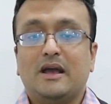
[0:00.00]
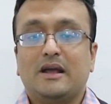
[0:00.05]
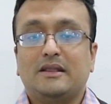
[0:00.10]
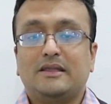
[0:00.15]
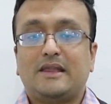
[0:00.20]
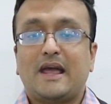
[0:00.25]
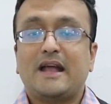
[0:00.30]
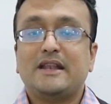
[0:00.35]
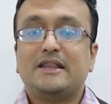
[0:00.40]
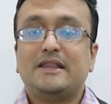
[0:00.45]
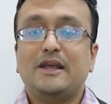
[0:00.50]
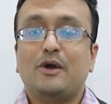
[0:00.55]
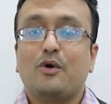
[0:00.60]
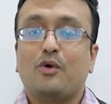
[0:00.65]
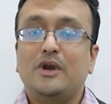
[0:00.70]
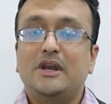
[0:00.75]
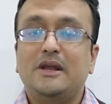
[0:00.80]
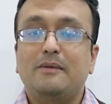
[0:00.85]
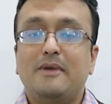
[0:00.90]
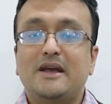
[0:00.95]
that the
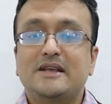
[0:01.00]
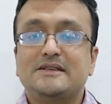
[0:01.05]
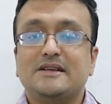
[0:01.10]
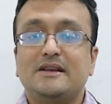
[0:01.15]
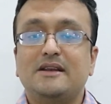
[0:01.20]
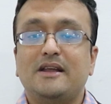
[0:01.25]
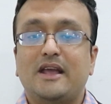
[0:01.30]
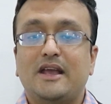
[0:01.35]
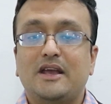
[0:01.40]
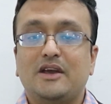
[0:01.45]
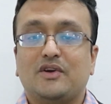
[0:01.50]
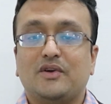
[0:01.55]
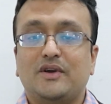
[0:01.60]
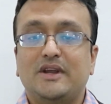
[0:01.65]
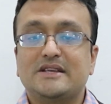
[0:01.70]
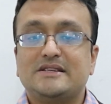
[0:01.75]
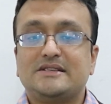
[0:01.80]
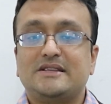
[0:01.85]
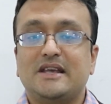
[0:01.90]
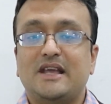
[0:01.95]
holy basil
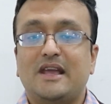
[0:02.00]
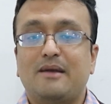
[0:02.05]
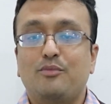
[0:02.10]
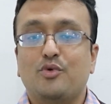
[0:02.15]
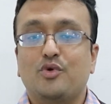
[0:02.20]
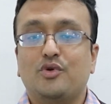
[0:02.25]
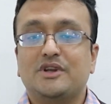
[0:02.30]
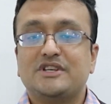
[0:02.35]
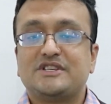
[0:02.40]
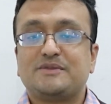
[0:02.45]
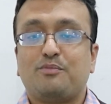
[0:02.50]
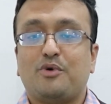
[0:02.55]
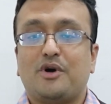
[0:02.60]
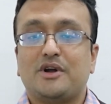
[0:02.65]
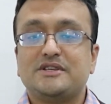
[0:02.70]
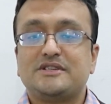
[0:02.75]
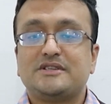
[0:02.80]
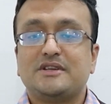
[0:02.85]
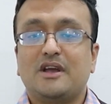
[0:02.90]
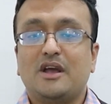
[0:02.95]
increased the immune
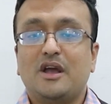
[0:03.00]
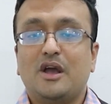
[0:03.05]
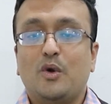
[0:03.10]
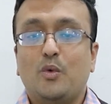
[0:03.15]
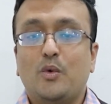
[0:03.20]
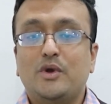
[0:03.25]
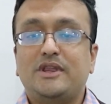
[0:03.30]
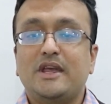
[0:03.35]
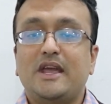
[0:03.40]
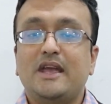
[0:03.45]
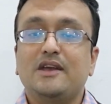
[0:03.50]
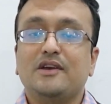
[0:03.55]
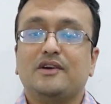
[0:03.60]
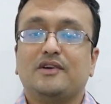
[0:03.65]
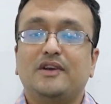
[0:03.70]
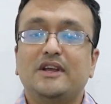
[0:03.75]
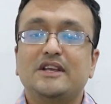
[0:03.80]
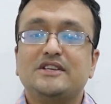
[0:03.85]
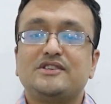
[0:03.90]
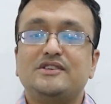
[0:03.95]
response with
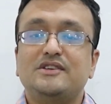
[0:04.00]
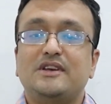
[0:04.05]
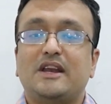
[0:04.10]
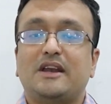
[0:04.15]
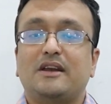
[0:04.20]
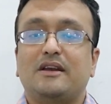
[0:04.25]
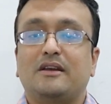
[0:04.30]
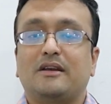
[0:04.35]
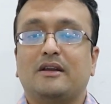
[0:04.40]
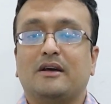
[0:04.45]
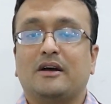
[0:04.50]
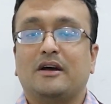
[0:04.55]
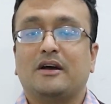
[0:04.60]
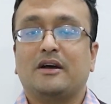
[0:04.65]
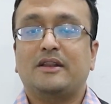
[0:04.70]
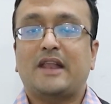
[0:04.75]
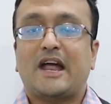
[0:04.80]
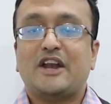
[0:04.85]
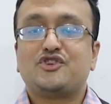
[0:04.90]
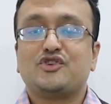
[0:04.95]
increased
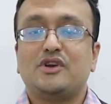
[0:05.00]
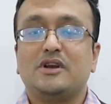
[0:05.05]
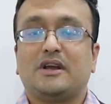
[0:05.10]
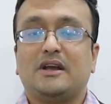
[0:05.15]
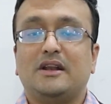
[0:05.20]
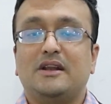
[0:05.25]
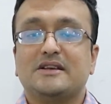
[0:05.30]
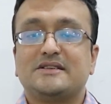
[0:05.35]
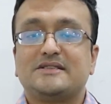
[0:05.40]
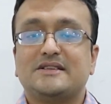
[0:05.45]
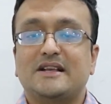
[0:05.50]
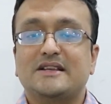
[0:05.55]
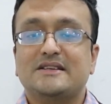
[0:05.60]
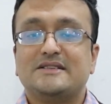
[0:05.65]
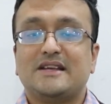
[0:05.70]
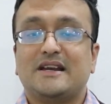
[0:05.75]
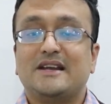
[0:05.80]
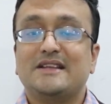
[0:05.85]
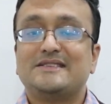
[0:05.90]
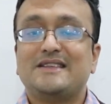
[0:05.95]
natural killer cells,
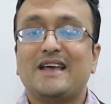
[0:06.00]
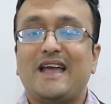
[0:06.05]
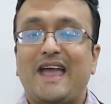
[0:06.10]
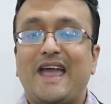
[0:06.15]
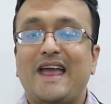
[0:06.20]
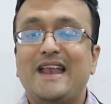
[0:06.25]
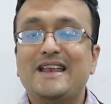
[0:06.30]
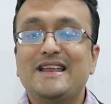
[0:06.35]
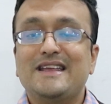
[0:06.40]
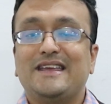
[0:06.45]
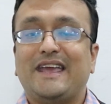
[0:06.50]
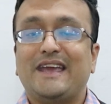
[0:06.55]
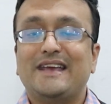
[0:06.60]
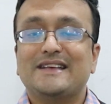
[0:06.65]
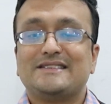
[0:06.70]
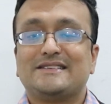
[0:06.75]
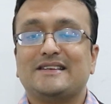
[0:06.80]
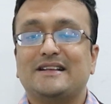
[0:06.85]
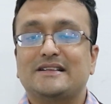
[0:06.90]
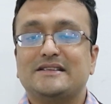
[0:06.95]
that is the NK
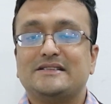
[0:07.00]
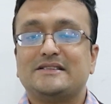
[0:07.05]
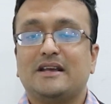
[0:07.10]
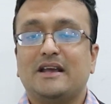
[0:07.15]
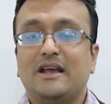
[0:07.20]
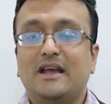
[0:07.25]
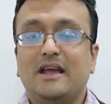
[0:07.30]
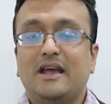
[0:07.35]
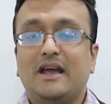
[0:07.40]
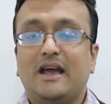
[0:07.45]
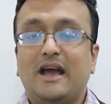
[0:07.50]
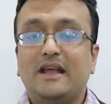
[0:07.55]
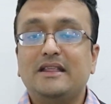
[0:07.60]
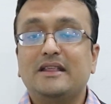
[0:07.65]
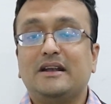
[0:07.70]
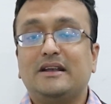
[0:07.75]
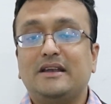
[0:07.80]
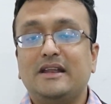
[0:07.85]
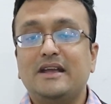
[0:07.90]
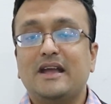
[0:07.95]
cells, and
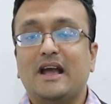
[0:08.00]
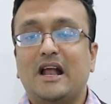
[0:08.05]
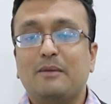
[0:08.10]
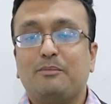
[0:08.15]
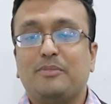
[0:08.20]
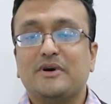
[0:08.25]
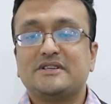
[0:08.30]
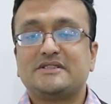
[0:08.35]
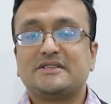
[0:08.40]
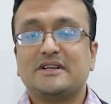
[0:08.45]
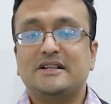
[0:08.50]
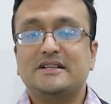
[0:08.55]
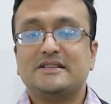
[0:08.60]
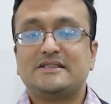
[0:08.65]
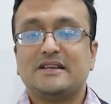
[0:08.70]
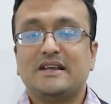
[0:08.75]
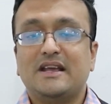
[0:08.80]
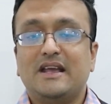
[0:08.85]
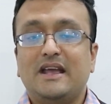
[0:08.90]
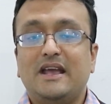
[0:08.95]
the T helper
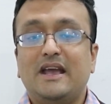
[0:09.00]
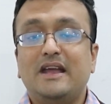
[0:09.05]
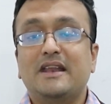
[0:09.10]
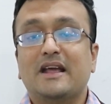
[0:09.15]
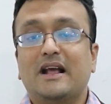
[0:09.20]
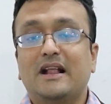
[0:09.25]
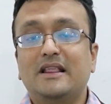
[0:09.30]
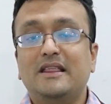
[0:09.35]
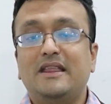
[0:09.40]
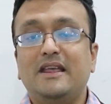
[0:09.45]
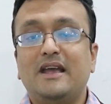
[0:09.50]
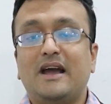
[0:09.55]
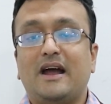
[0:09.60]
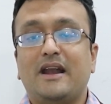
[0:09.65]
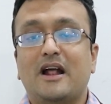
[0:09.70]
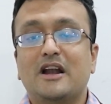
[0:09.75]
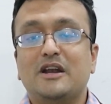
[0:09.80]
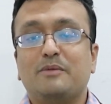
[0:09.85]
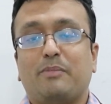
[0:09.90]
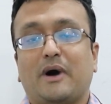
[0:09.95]
cells in healthy
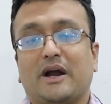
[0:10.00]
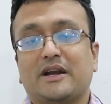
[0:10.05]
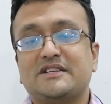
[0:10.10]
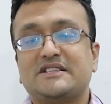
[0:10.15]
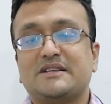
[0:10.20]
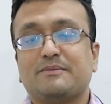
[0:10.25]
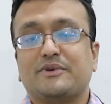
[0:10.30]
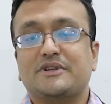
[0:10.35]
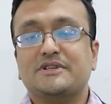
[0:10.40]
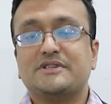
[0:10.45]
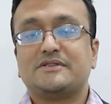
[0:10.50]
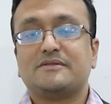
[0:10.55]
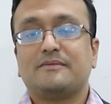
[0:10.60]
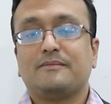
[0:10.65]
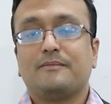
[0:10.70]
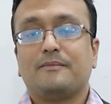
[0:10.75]
adult participants,